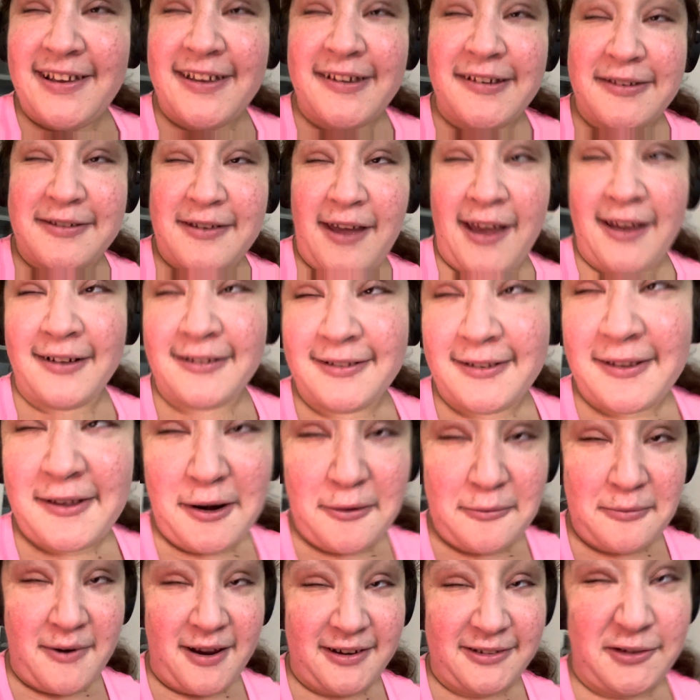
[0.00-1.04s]
He's like
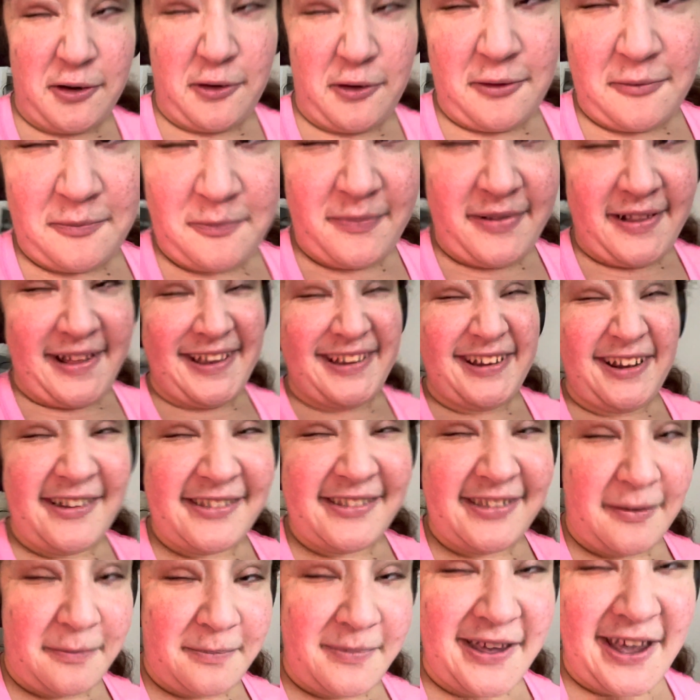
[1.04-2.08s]
little Richard playing
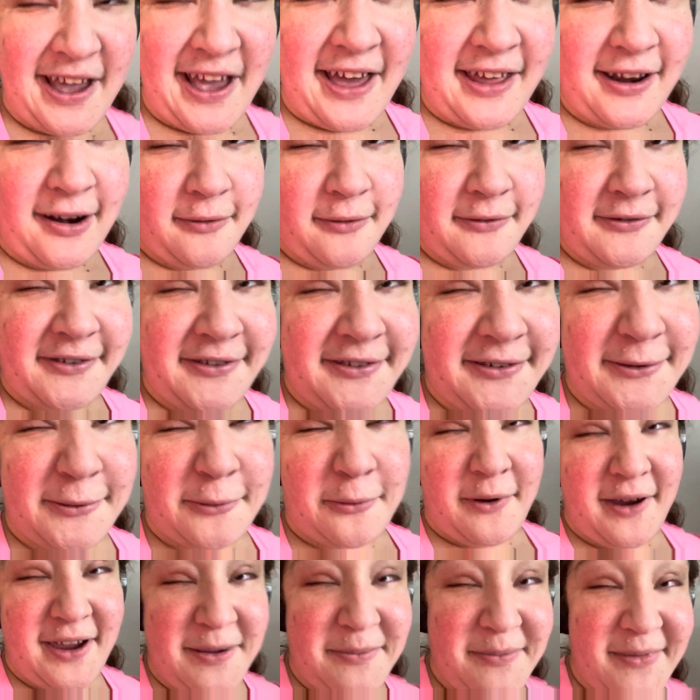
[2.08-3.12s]
on the piano,
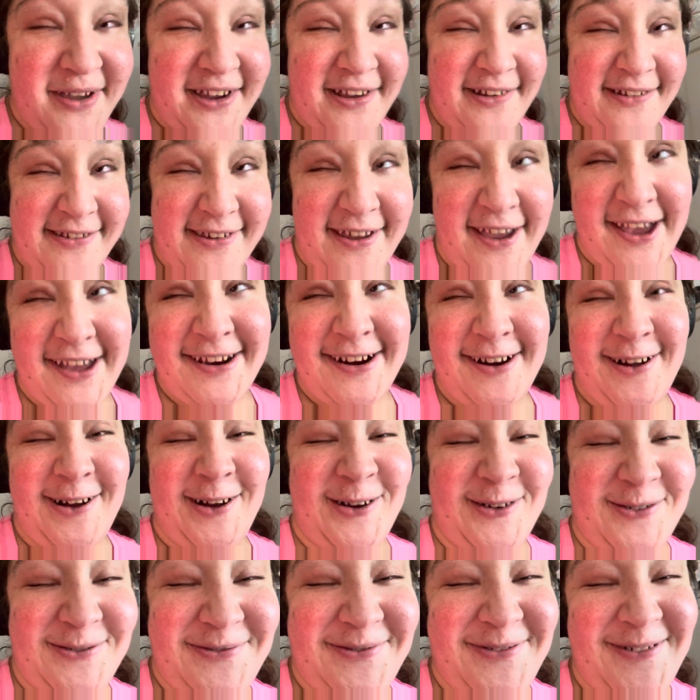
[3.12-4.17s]
screaming his head oh,
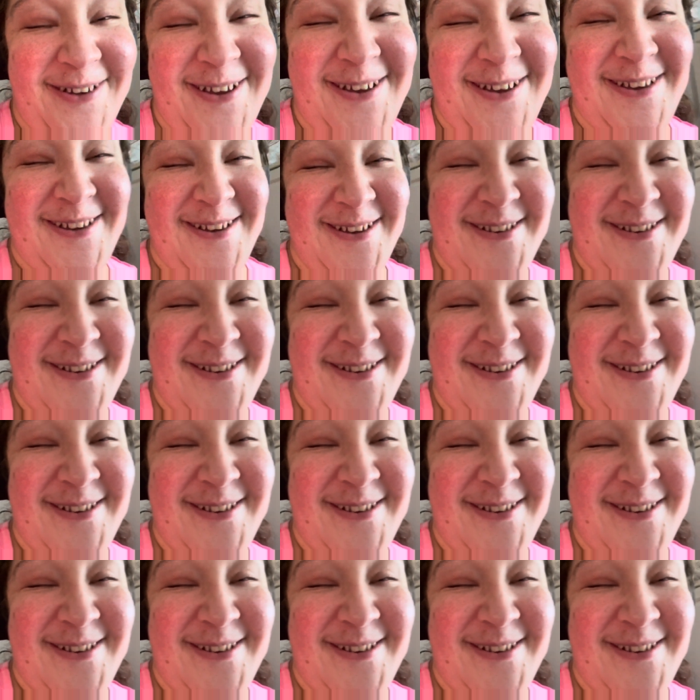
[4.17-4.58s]
off. God, yeah.